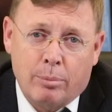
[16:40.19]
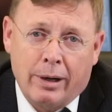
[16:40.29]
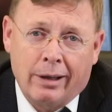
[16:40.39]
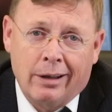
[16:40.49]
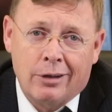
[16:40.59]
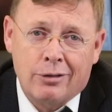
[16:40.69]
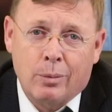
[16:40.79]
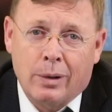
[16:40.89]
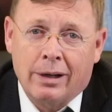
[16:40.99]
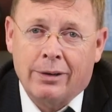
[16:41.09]
Brian
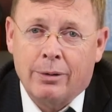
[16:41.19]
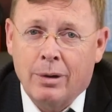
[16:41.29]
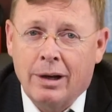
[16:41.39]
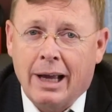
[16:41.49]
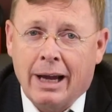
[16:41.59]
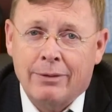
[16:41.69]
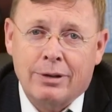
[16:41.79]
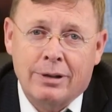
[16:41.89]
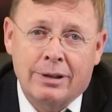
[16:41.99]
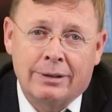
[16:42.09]
Laundrie went on the run
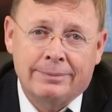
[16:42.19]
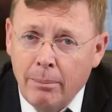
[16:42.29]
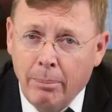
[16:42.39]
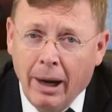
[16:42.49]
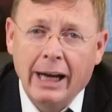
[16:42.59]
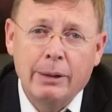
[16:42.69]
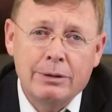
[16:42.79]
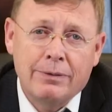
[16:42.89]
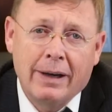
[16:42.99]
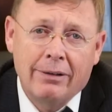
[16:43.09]
after her body
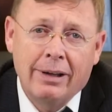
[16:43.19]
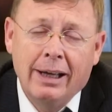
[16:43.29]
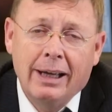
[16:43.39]
was found